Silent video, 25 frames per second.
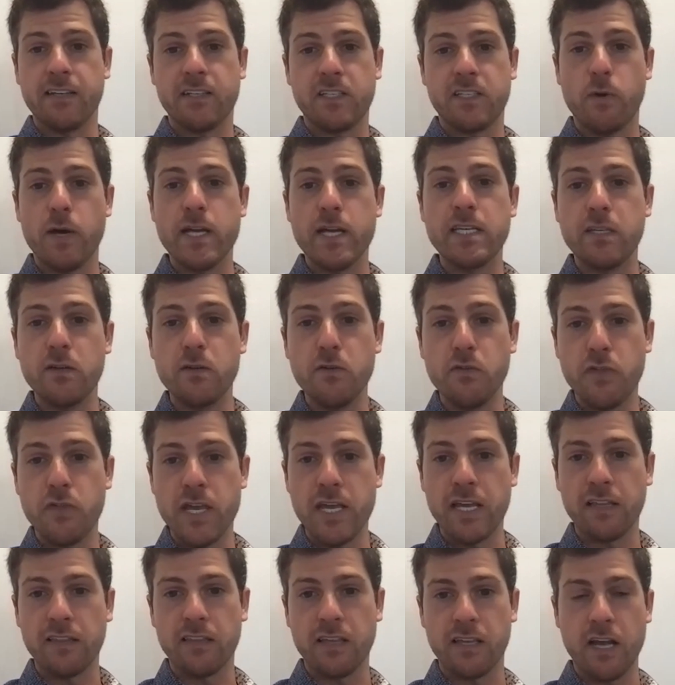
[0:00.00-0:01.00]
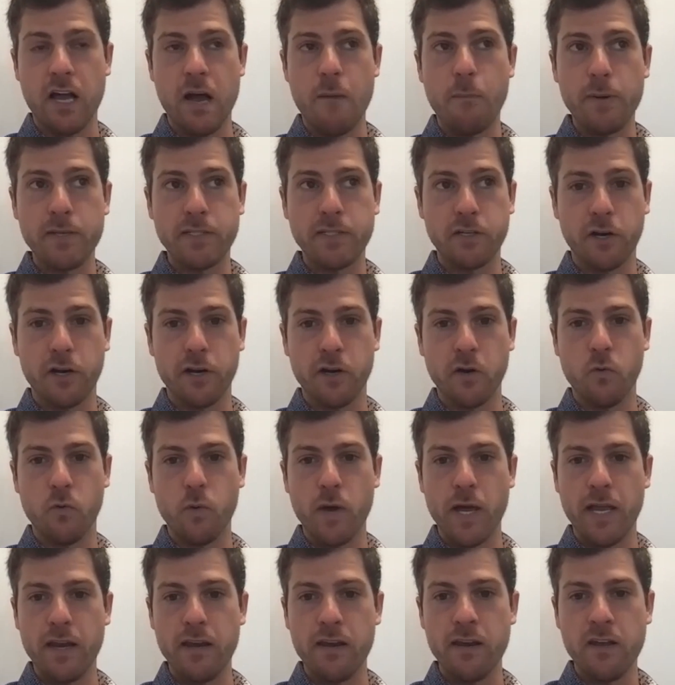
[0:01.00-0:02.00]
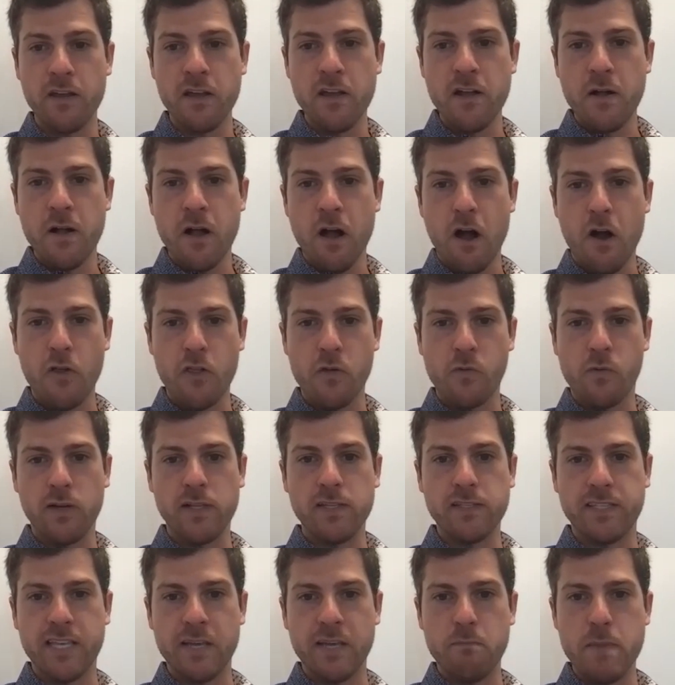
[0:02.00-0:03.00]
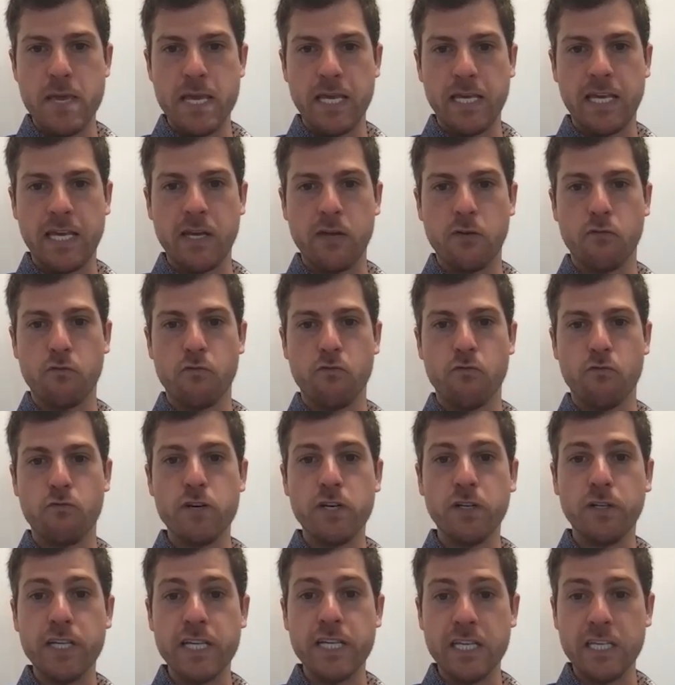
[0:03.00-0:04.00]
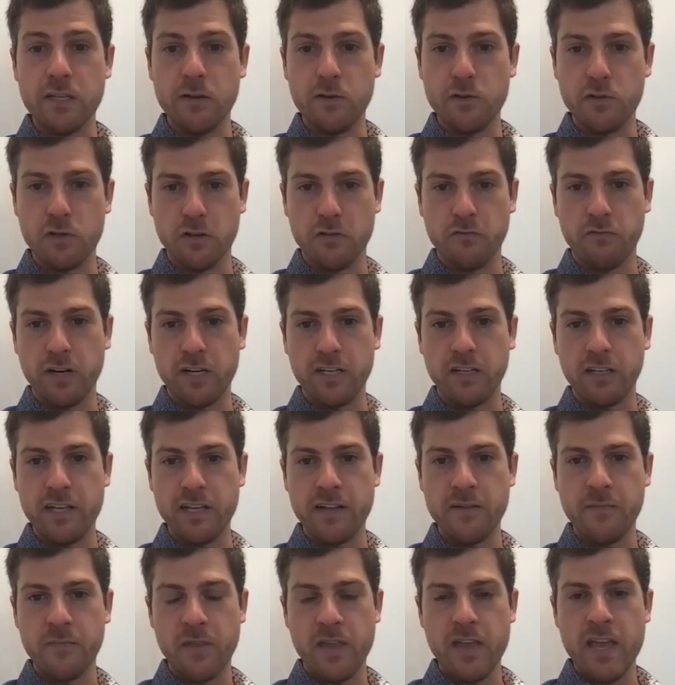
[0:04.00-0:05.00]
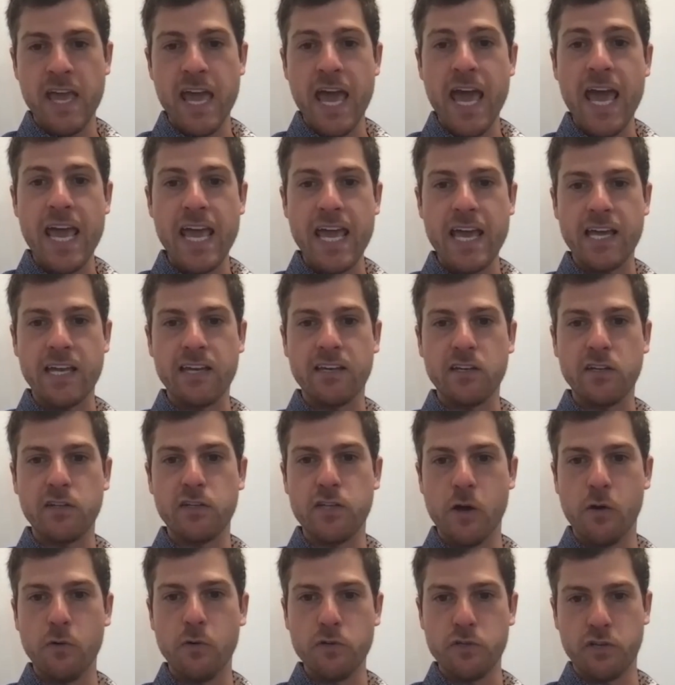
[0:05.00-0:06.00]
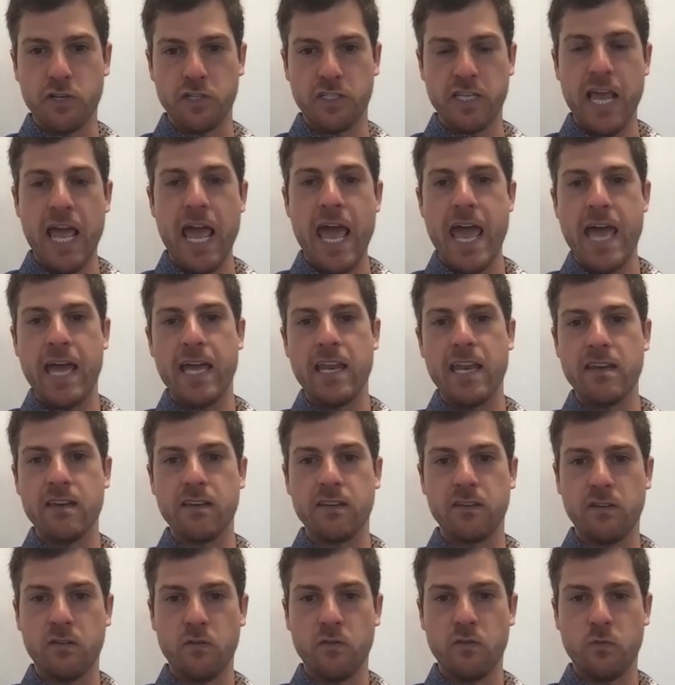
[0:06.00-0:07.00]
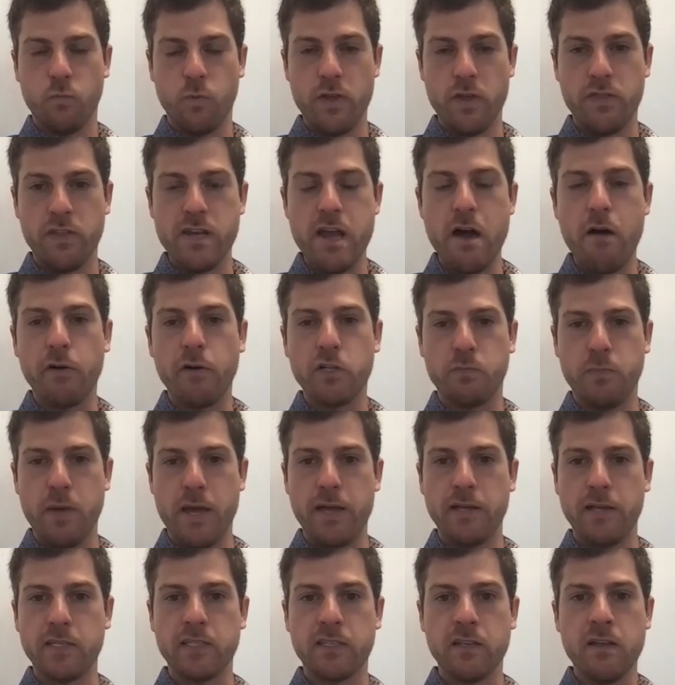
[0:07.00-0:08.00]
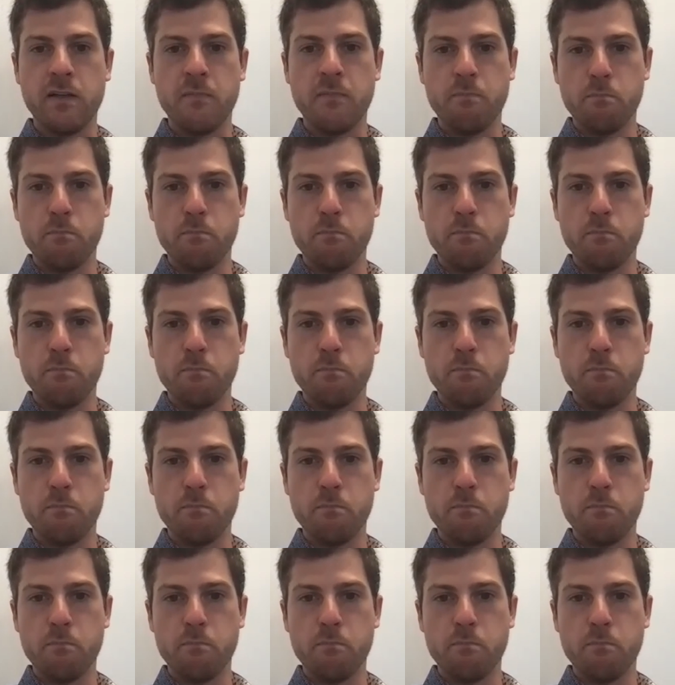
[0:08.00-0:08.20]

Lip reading: So I do think the companies that are going to win are the ones that make it really user-friendly and don't just end with the knowledge base,